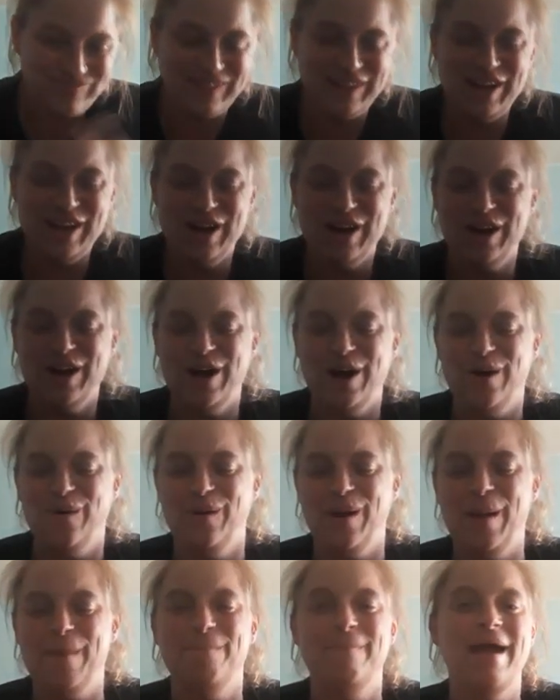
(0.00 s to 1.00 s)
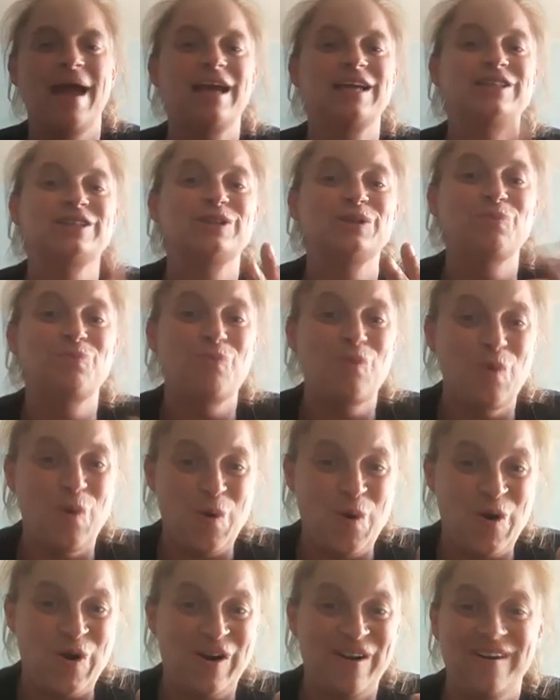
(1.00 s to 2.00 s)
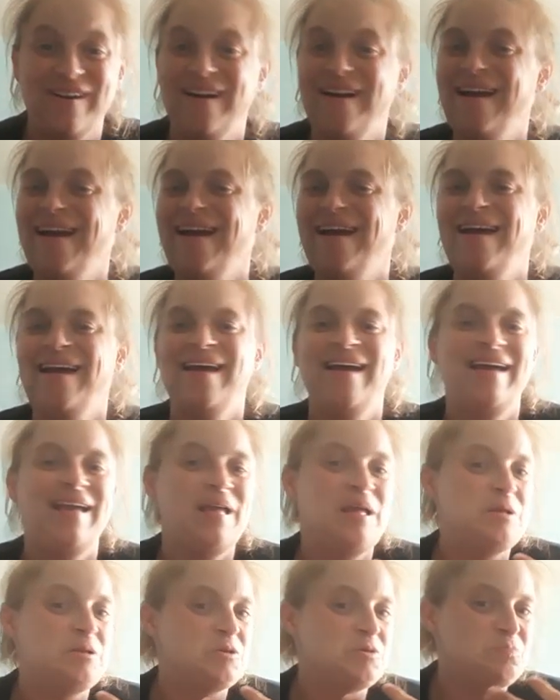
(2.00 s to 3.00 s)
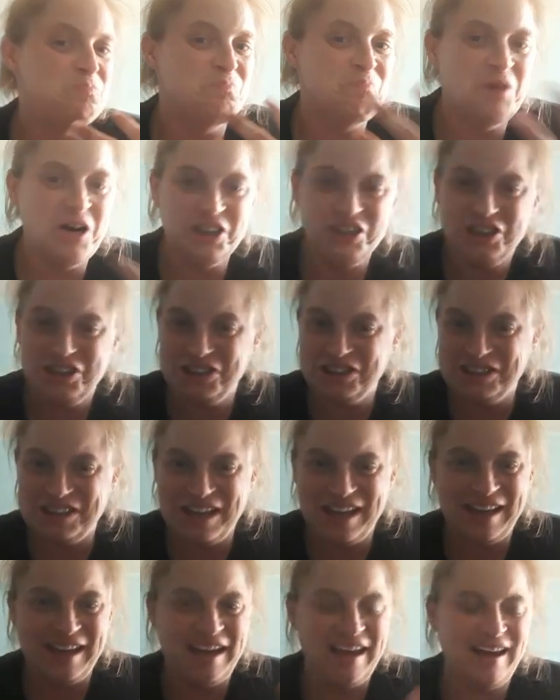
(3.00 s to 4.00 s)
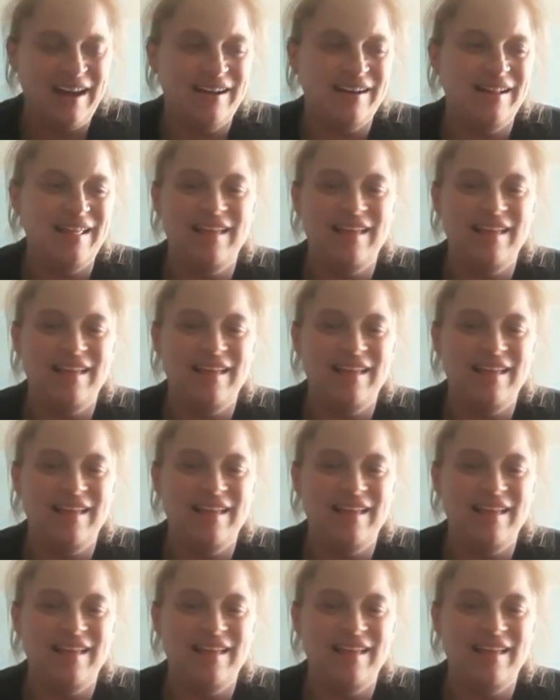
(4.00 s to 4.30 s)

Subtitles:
you know, and make some more as much as they can.